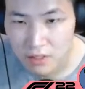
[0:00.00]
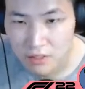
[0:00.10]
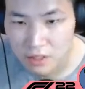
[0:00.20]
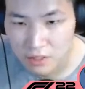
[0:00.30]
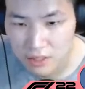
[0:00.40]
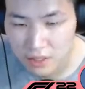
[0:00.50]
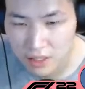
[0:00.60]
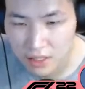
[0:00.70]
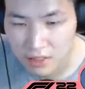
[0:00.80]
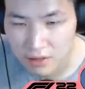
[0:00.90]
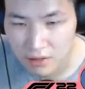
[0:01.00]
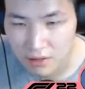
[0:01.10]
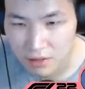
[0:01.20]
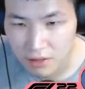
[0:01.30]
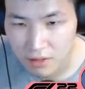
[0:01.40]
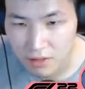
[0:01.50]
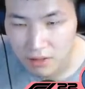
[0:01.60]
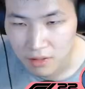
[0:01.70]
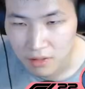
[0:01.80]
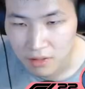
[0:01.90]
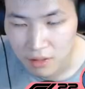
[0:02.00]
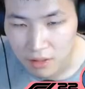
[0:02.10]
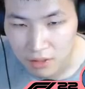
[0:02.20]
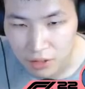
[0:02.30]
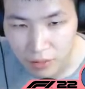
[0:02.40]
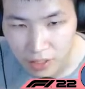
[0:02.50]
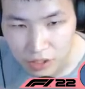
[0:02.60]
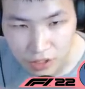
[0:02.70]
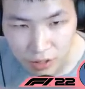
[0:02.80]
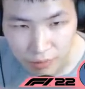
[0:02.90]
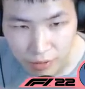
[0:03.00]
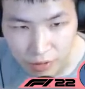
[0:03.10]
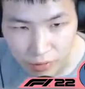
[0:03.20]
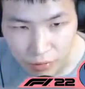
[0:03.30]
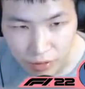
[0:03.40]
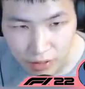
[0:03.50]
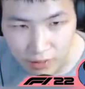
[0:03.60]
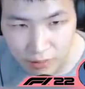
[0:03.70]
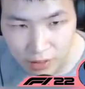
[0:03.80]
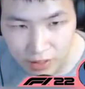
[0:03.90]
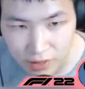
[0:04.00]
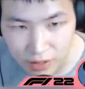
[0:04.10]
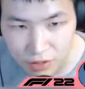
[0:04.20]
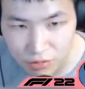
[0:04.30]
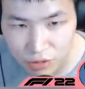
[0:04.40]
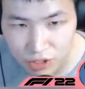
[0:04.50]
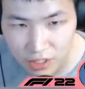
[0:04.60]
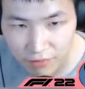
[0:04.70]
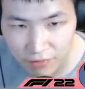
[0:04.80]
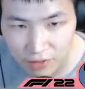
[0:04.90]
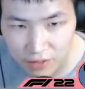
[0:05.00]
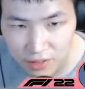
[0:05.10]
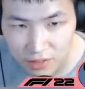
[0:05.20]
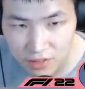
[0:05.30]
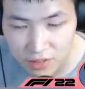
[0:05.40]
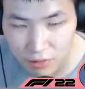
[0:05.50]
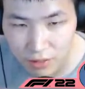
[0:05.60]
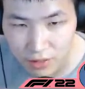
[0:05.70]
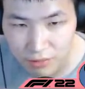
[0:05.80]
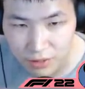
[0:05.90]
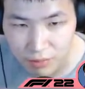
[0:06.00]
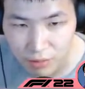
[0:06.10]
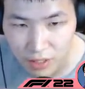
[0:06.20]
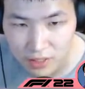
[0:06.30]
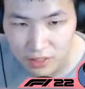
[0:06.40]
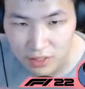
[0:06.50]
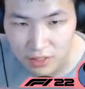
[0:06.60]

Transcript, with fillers: Just like that. A new engine component really makes a huge difference. It's quite surprising.